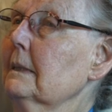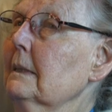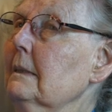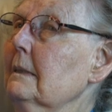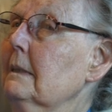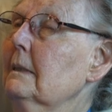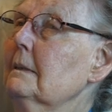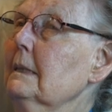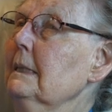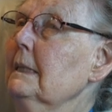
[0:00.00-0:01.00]
uh,
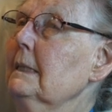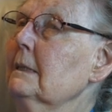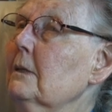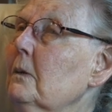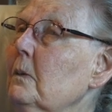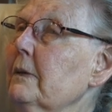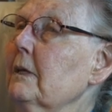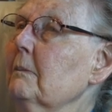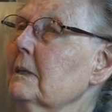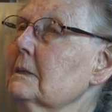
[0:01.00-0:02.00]
Uncle Henry didn't go with
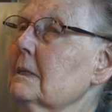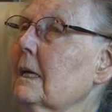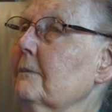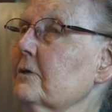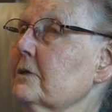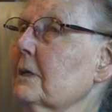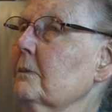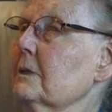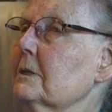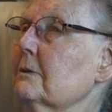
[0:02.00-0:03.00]
him this time for
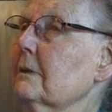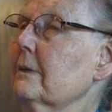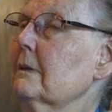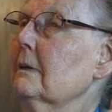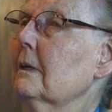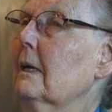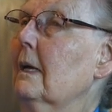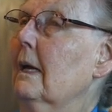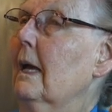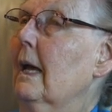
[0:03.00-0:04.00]
some reason or other.
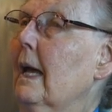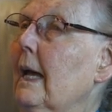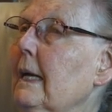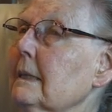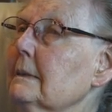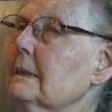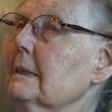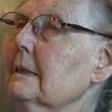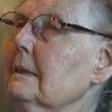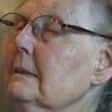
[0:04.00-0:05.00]
And
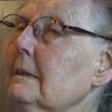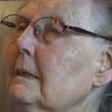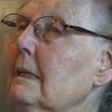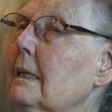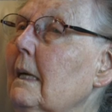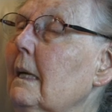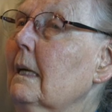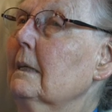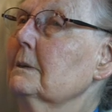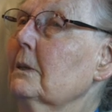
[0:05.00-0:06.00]
uh,
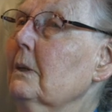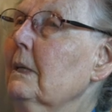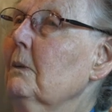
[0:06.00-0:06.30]
so he